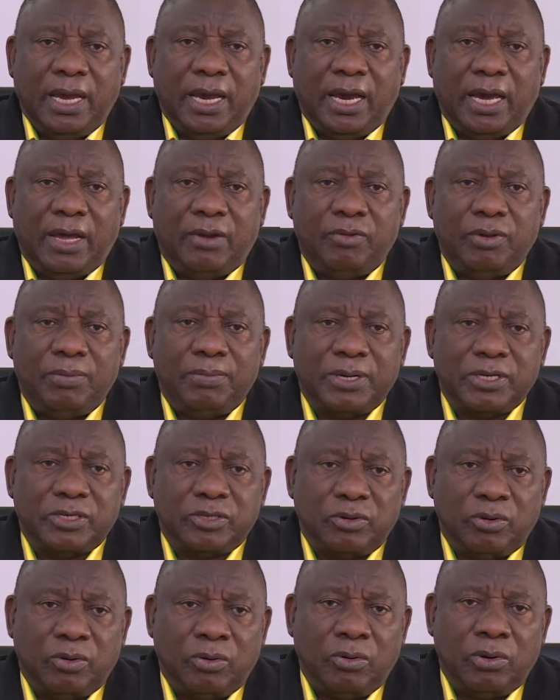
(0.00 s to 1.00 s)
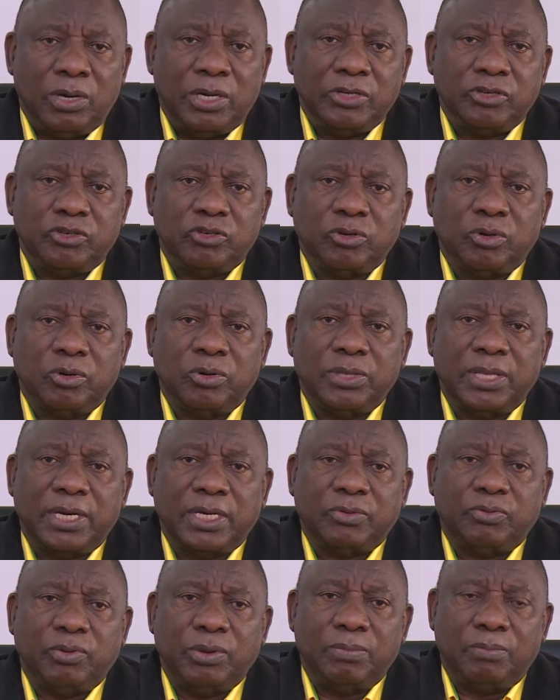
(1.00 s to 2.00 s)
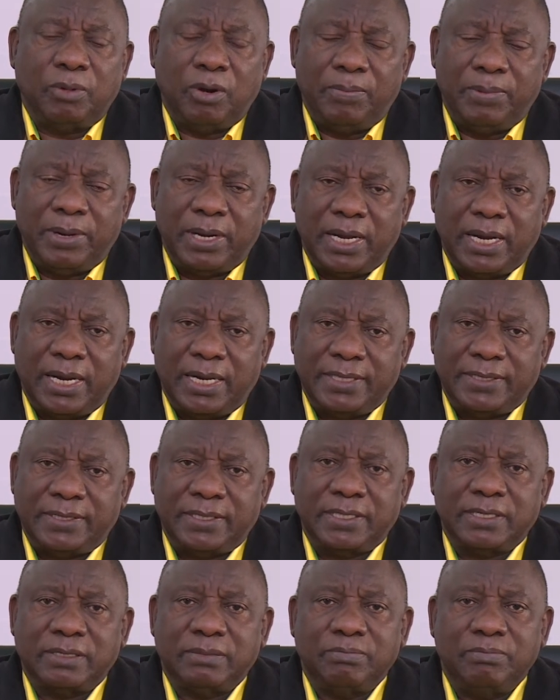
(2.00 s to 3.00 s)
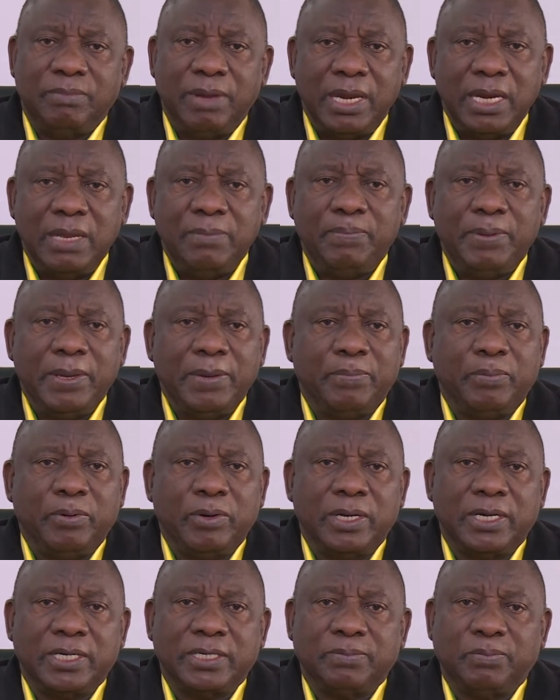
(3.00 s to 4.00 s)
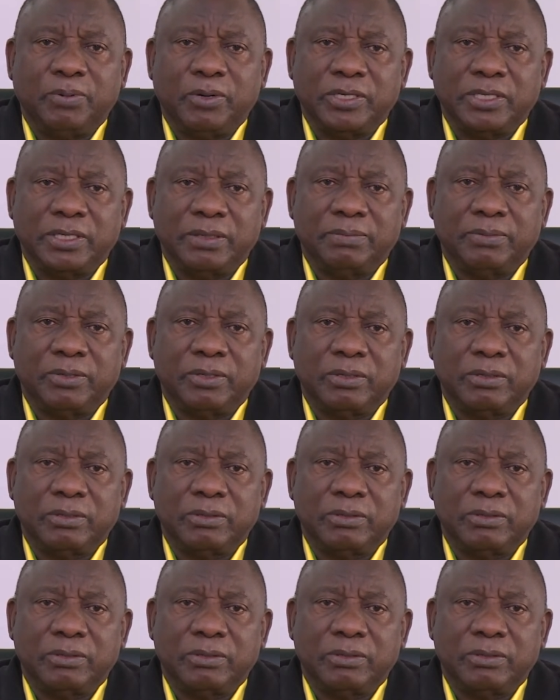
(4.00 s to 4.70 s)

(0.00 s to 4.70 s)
and we must all ensure that we mobilize as many people as possible